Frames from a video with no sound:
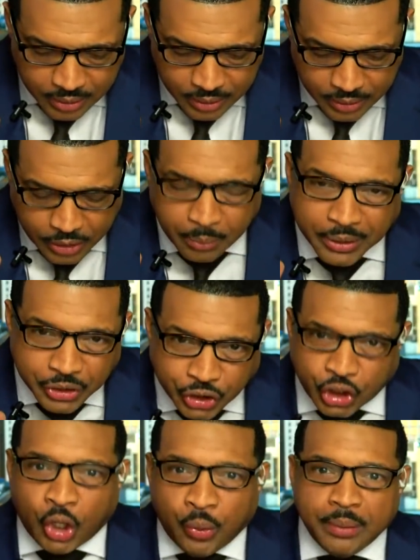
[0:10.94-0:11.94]
The
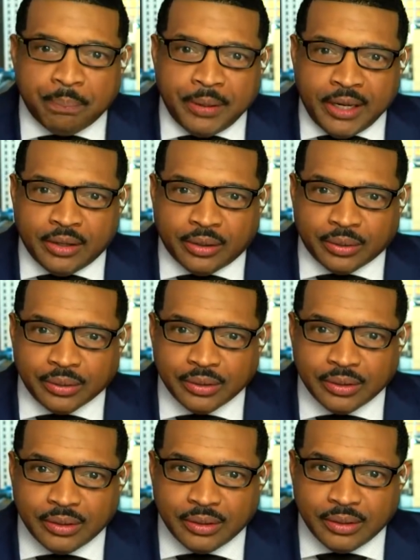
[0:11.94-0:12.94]
Missouri bill
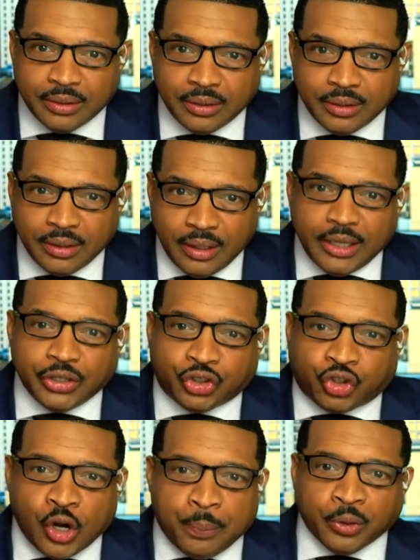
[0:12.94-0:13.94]
is
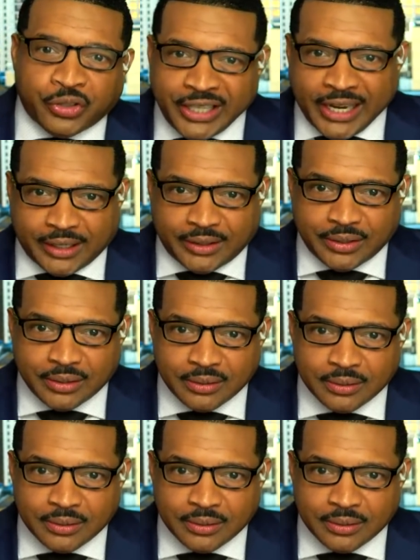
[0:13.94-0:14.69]
666.